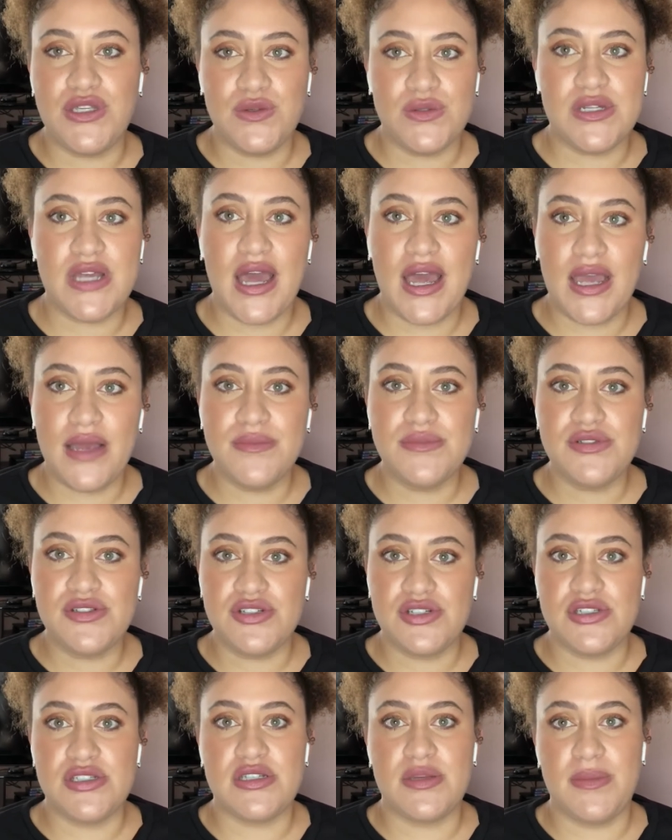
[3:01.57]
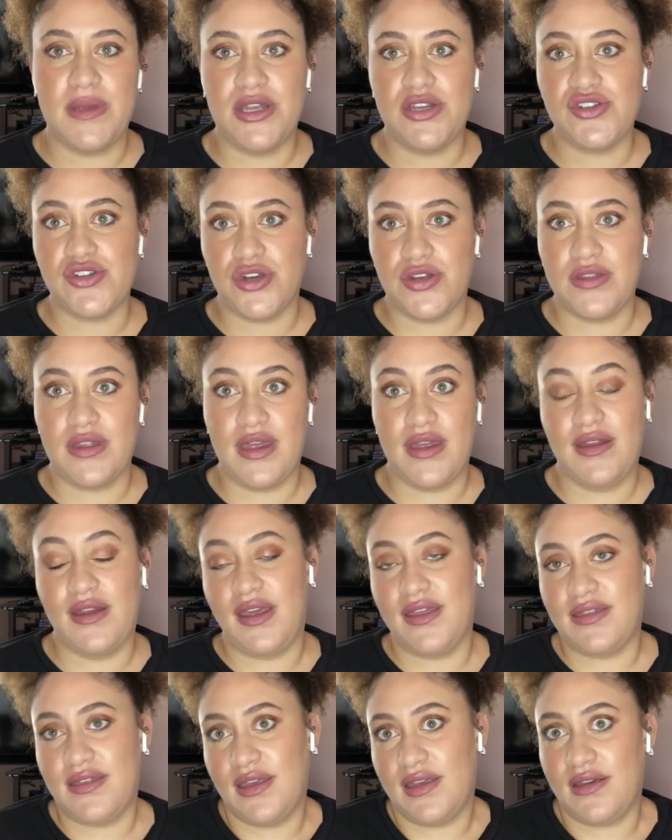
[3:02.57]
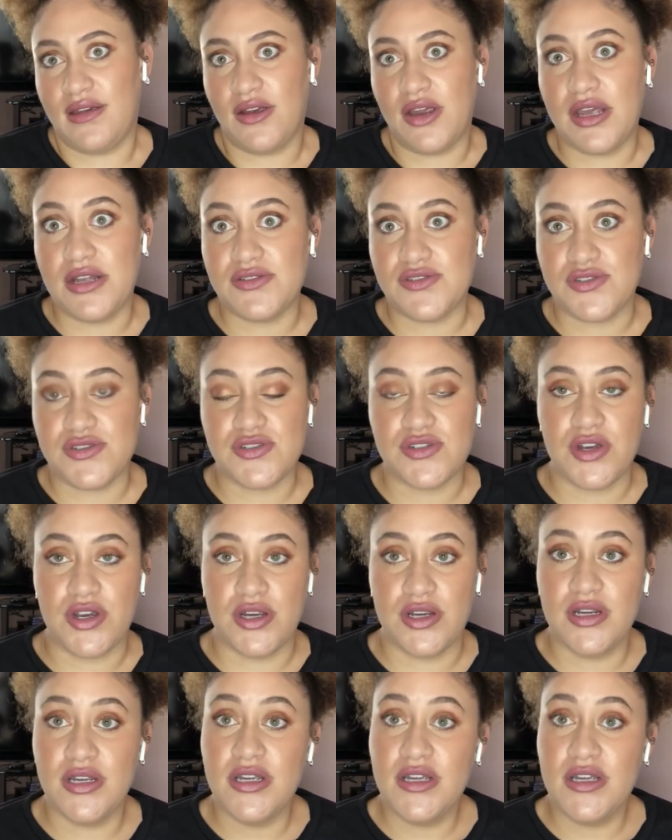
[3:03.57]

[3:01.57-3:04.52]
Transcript: times just to make sure that I think your answers are